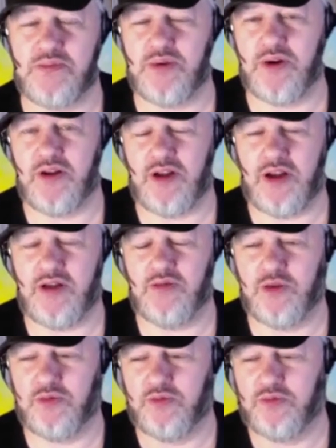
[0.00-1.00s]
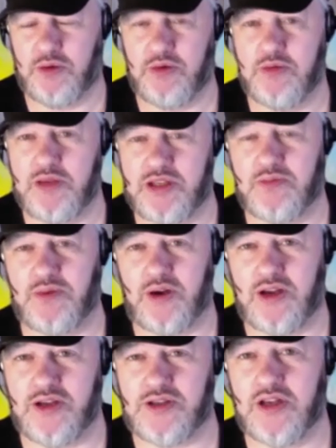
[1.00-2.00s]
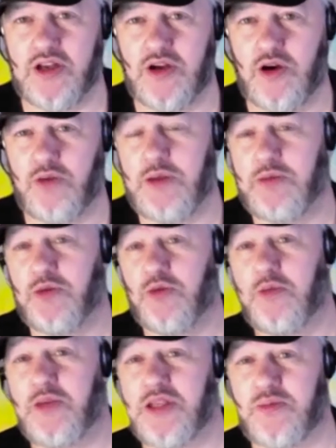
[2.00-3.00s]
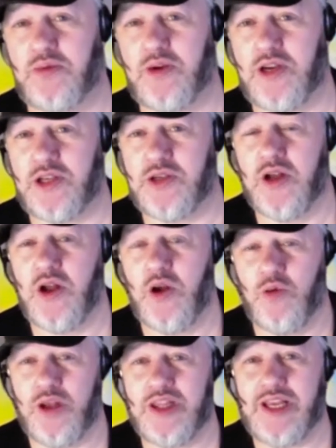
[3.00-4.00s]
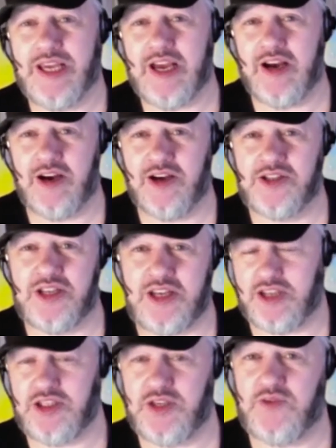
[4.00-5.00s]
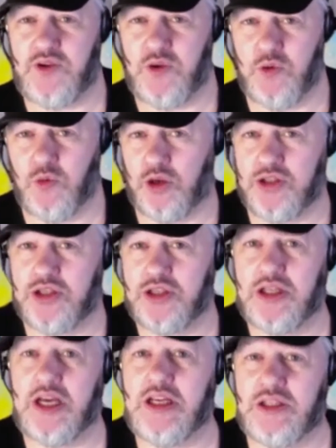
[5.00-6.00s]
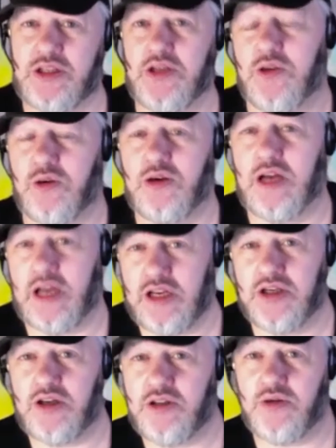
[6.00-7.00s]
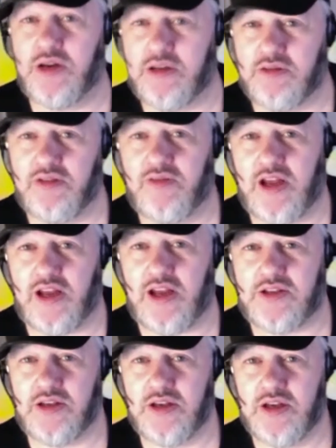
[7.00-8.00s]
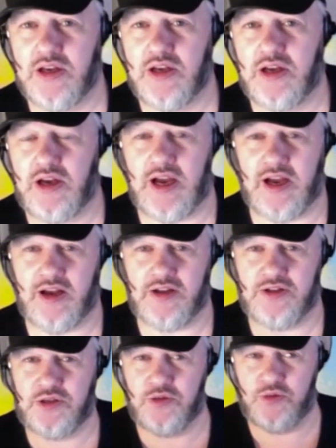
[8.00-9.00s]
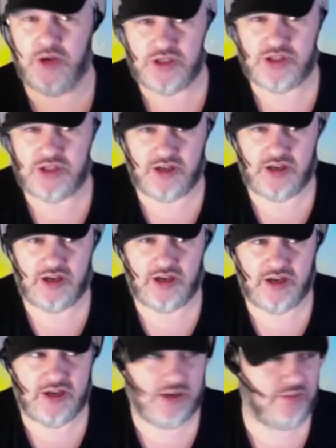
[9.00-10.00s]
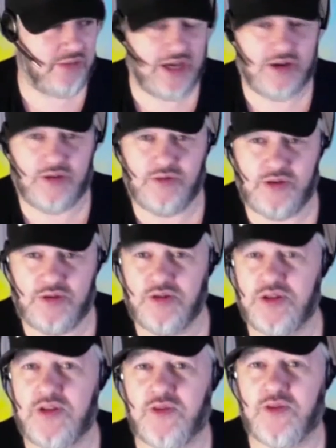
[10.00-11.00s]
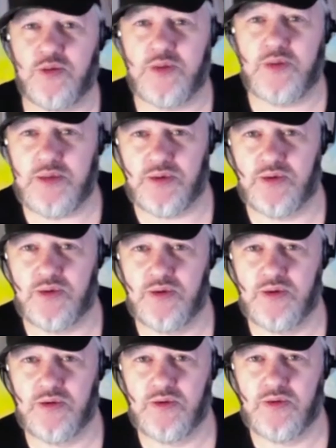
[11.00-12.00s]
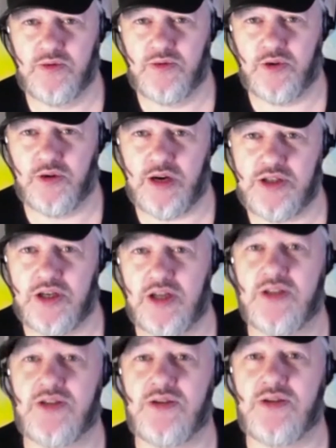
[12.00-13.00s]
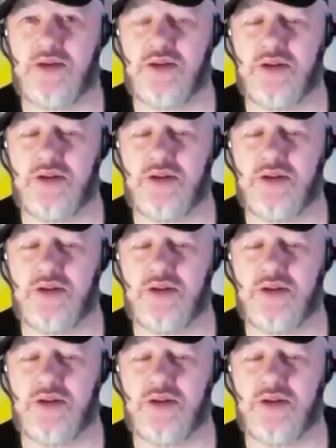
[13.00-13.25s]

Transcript: will probably be surprised, or people will be surprised when they get asked to interview what did they do at Agile 20 Reflect, to which I am now recruiting 4 people, 4 Agilists.